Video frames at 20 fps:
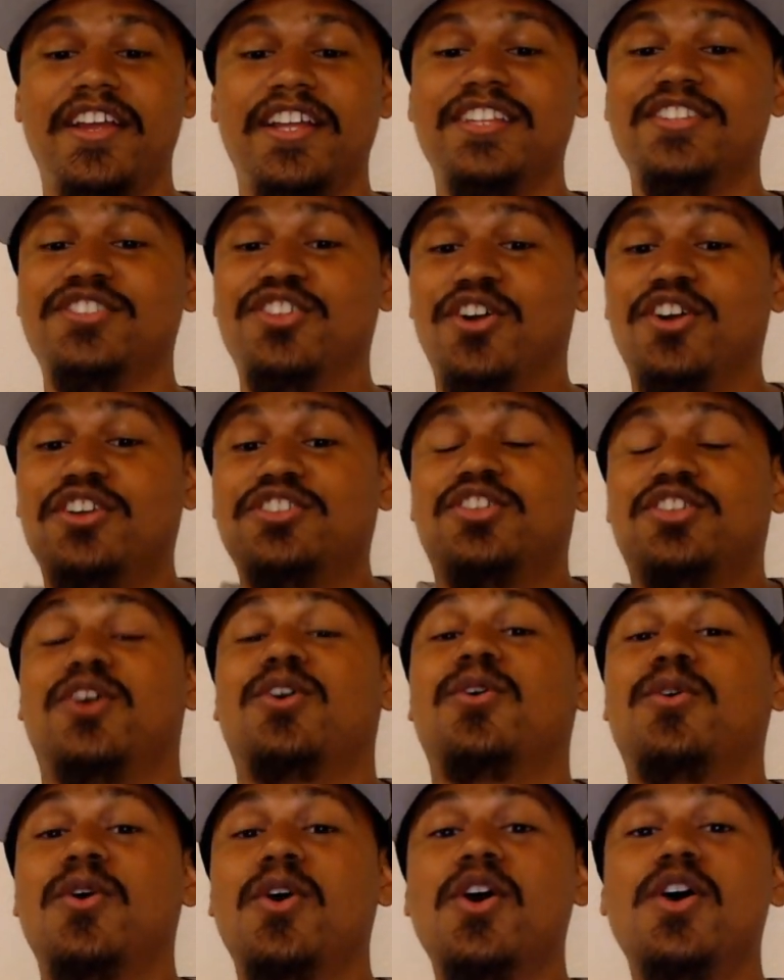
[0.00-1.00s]
It's
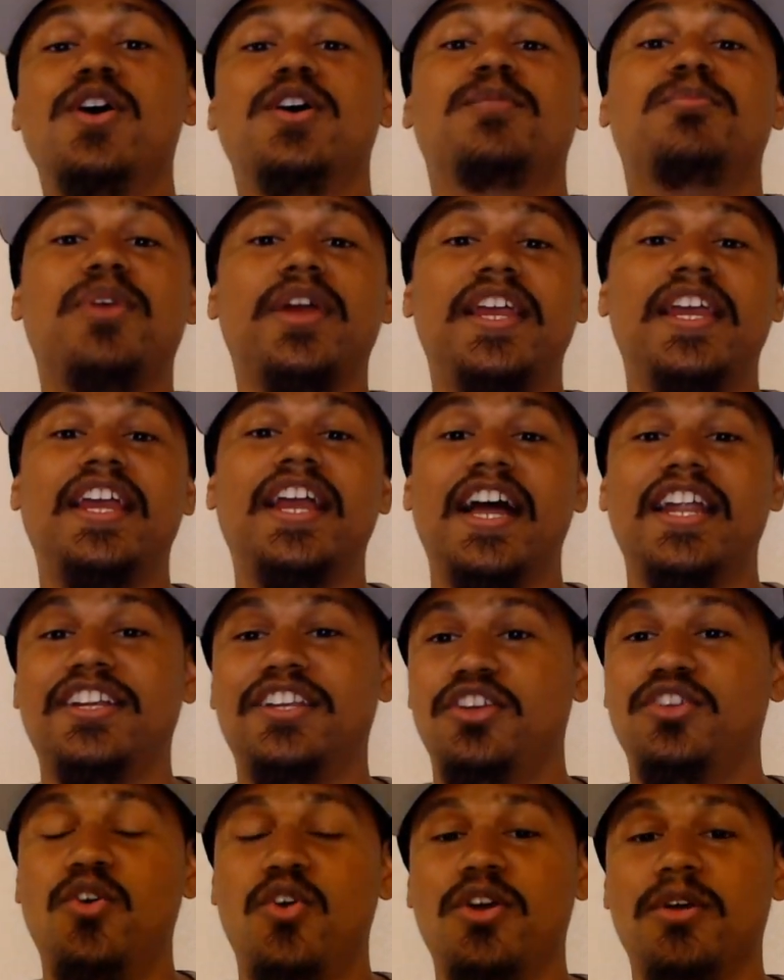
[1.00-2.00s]
also breaking out of
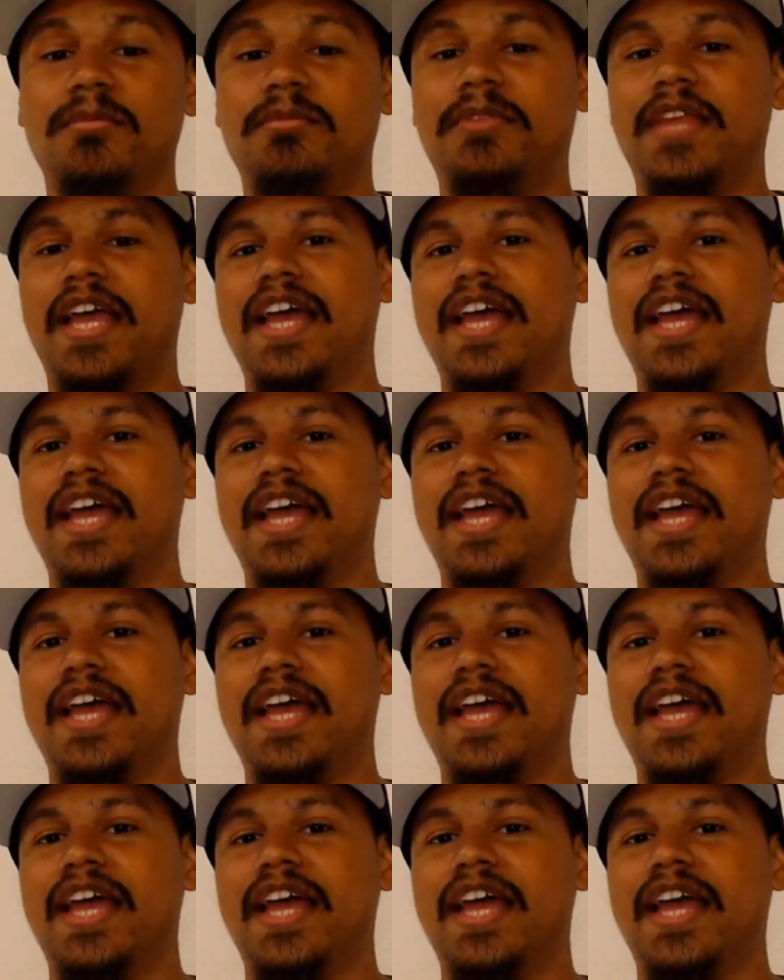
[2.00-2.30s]
the norm